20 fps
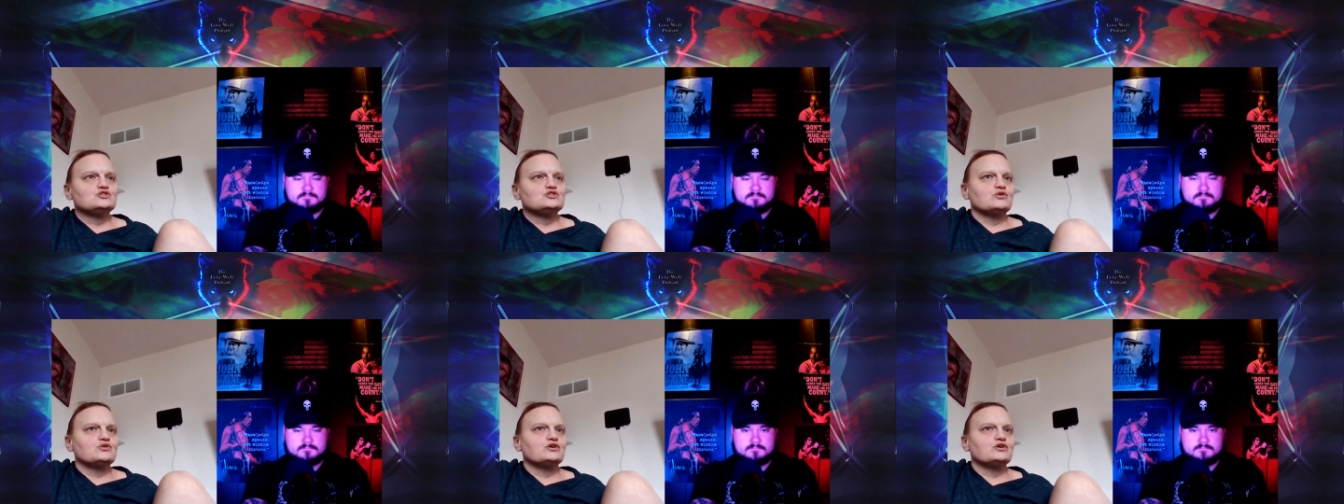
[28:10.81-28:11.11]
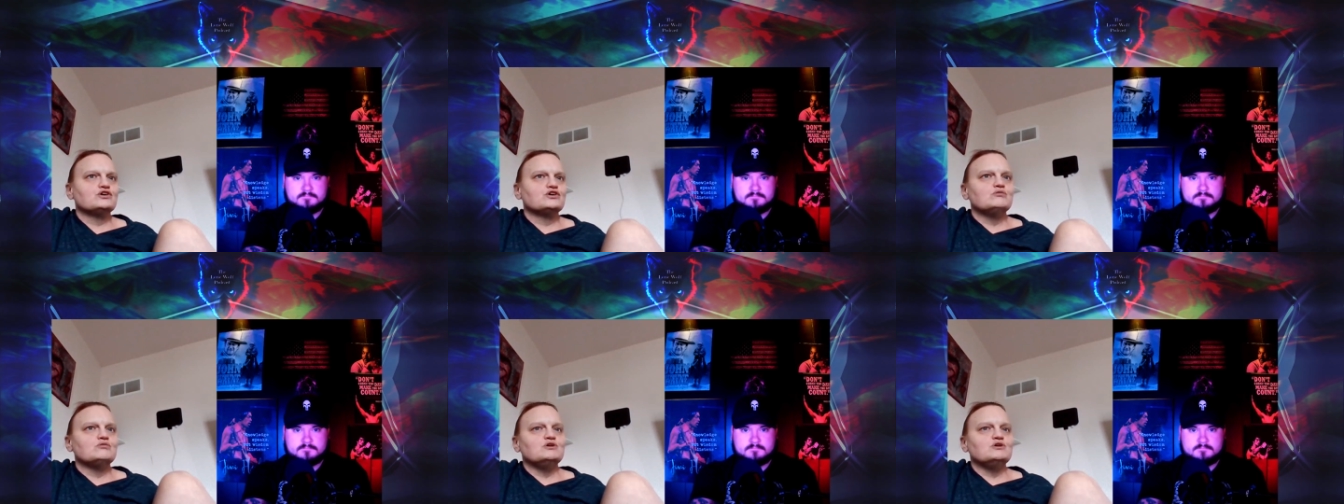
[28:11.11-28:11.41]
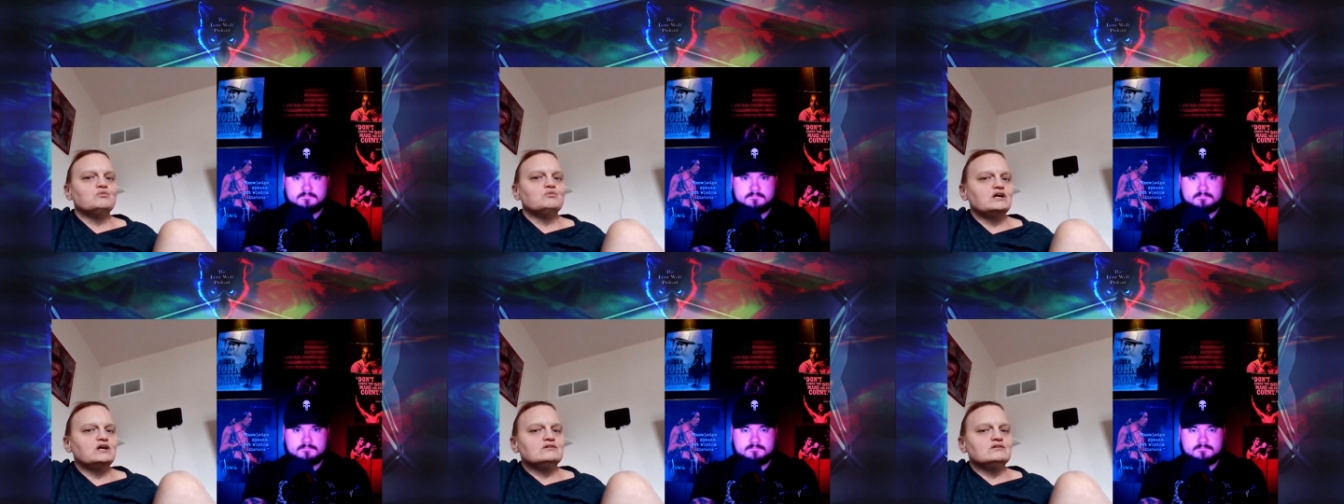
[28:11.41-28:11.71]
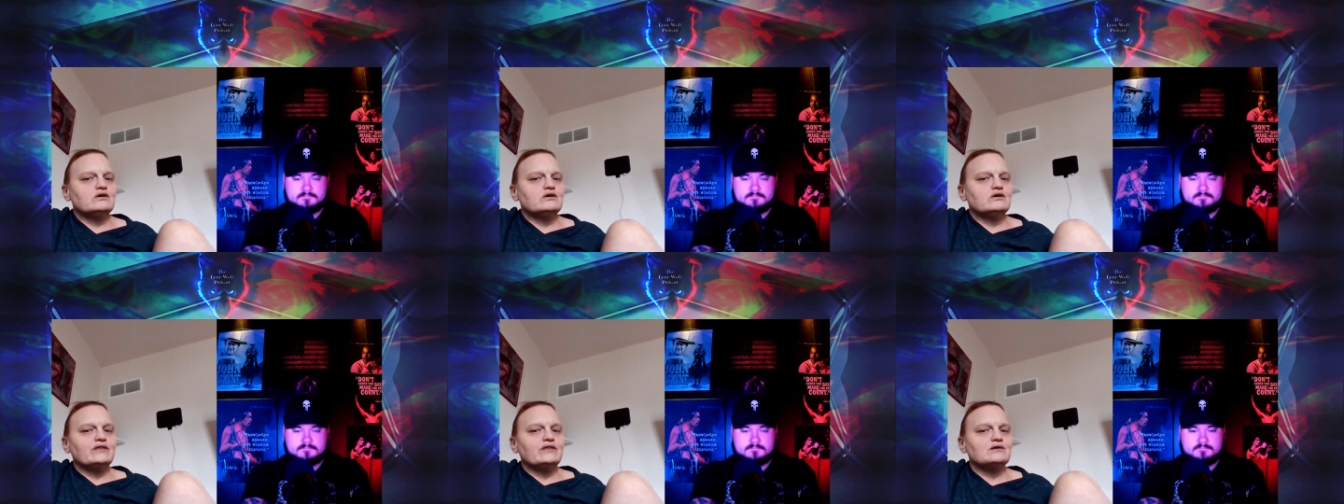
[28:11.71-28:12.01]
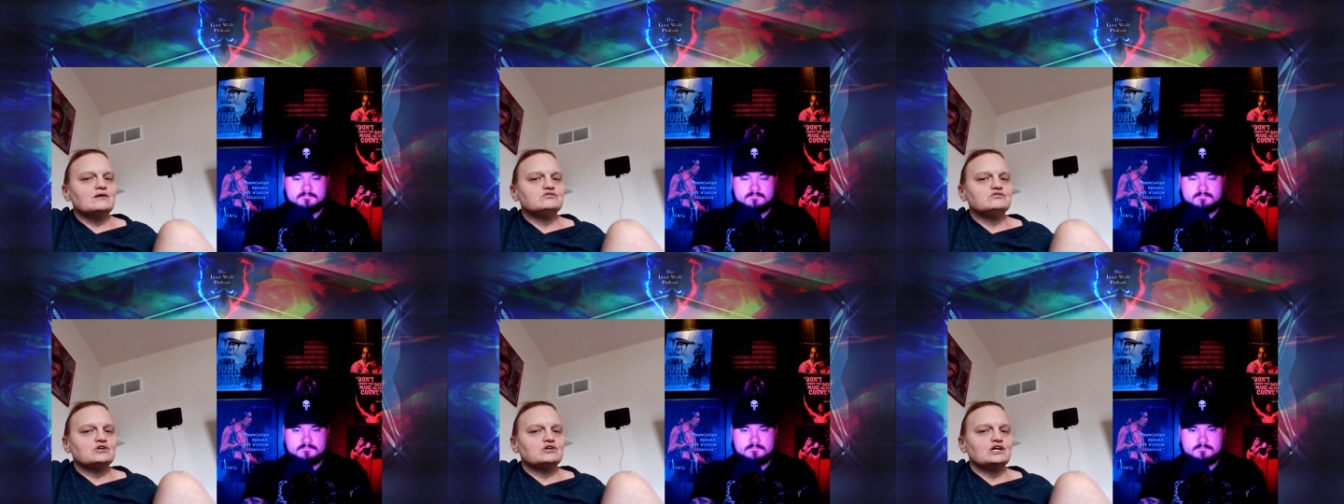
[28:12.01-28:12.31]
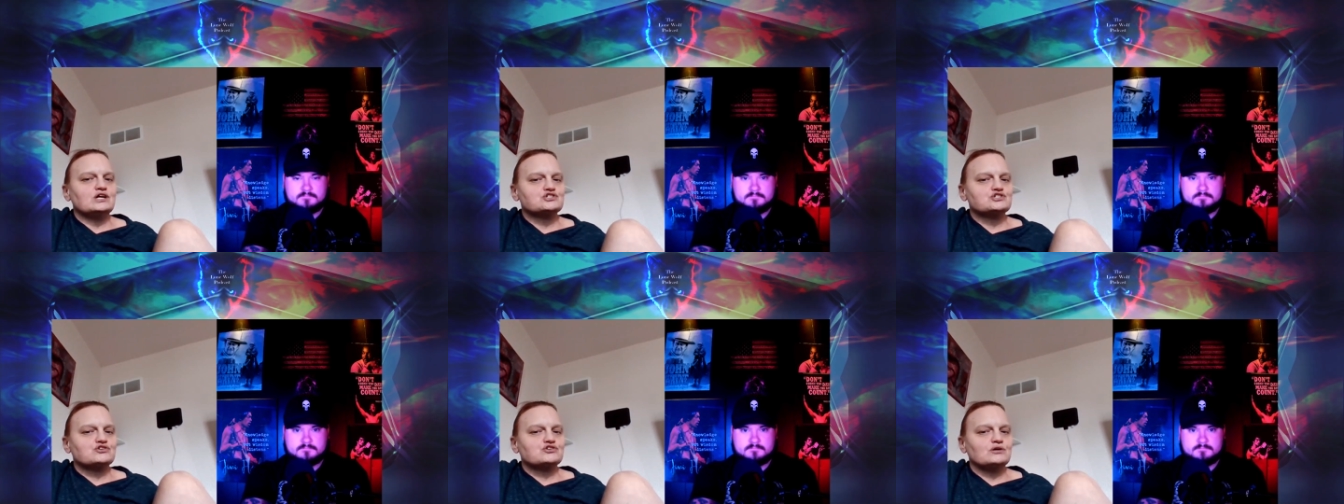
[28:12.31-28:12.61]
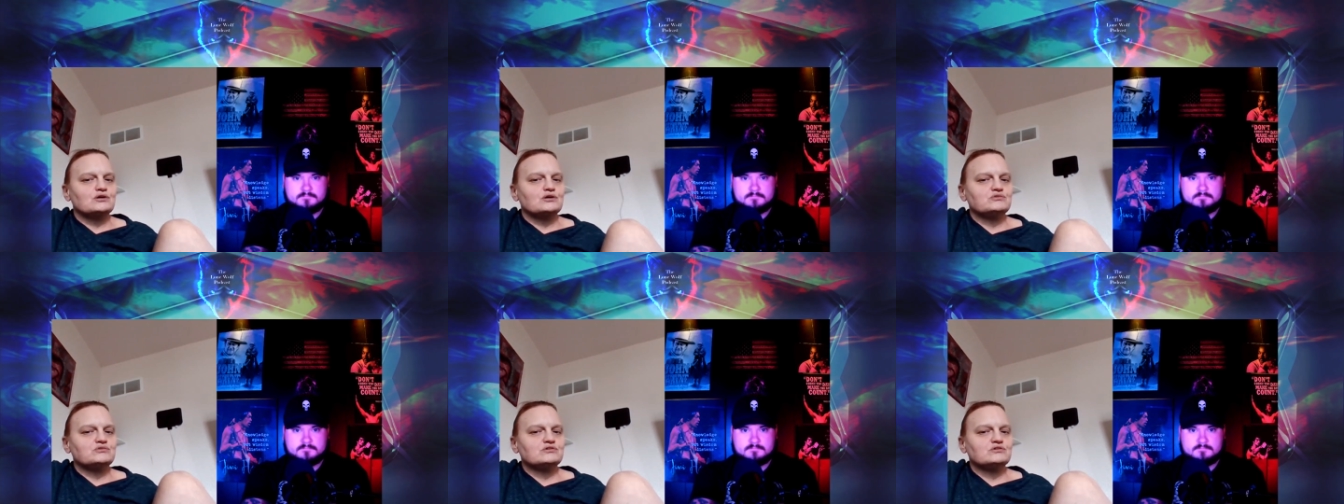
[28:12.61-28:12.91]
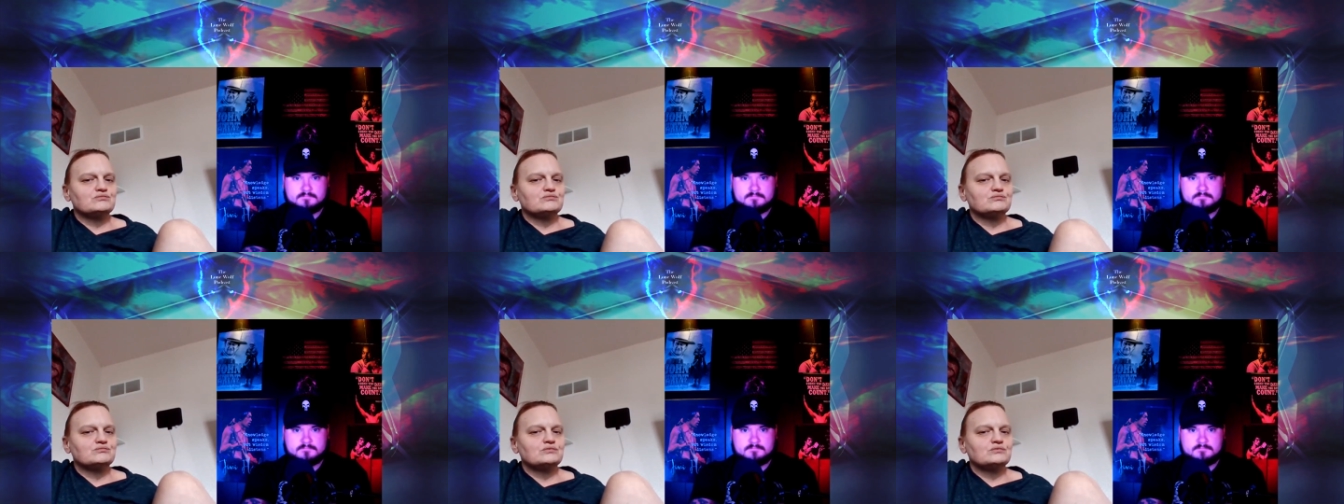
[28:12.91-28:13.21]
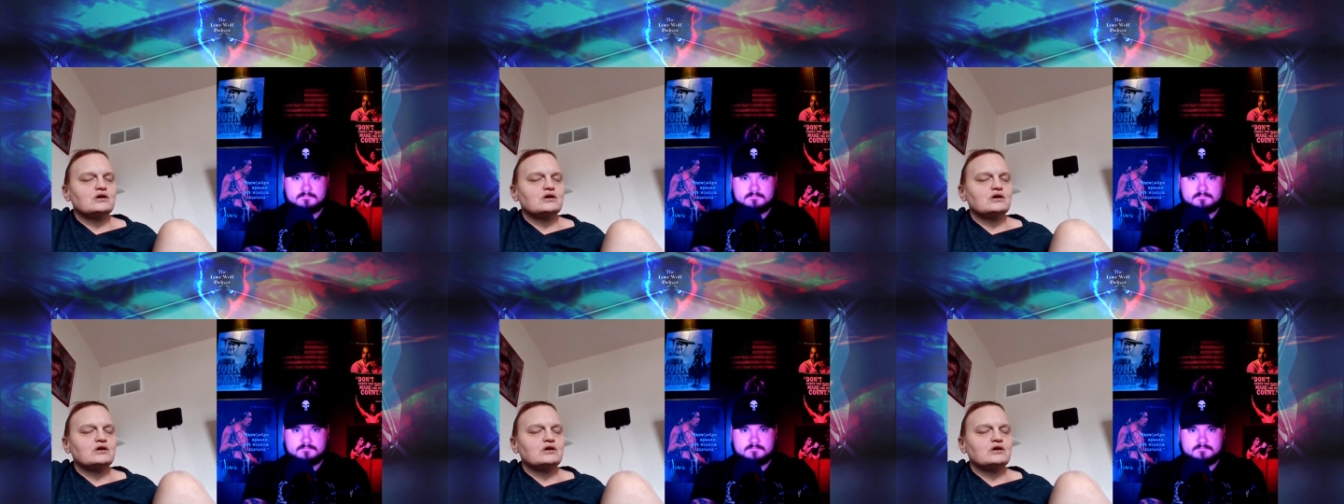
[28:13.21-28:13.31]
So they're going to be waiting on that transcript.